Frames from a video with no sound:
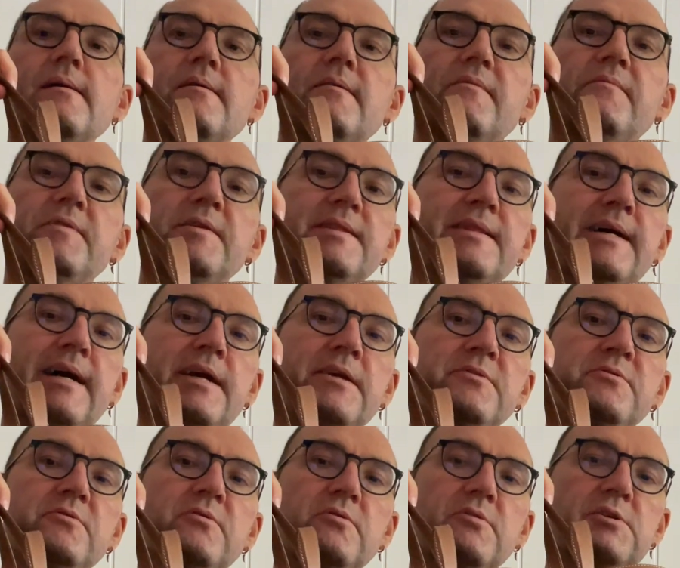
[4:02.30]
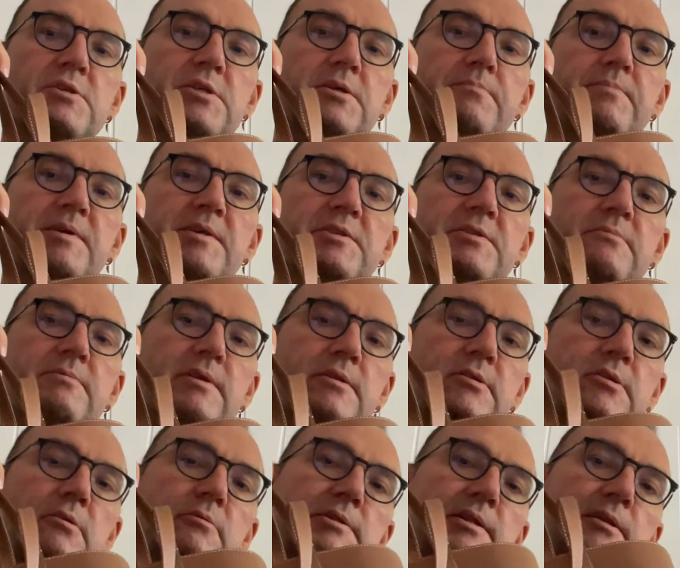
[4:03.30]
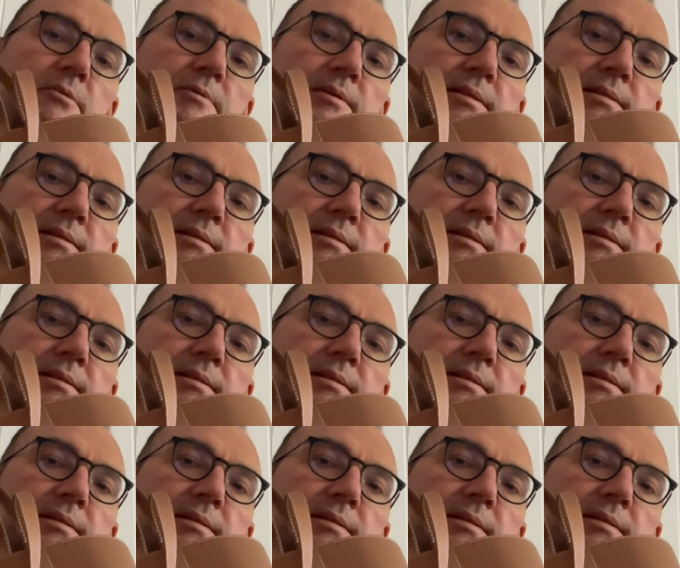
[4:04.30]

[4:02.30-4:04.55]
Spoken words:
with €9 shipping, so the total was